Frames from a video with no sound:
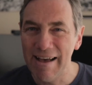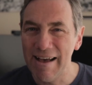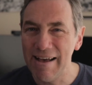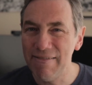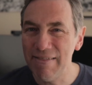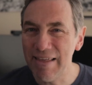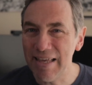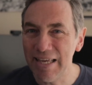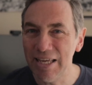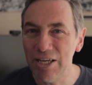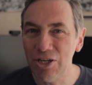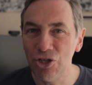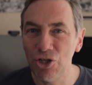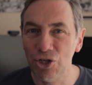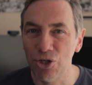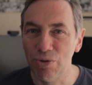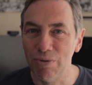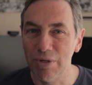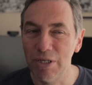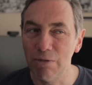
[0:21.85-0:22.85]
and the
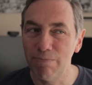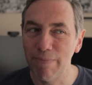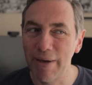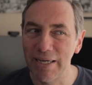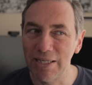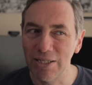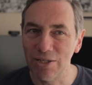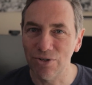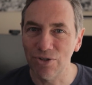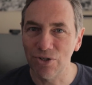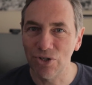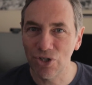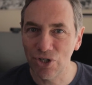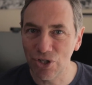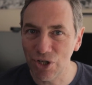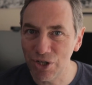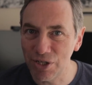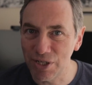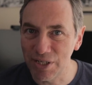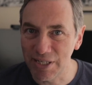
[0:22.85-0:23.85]
issue is based on
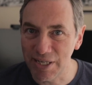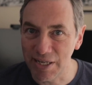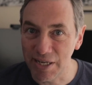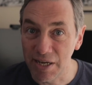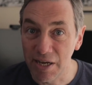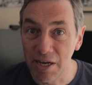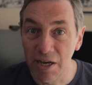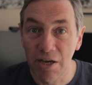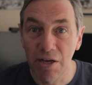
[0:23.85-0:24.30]
certainty.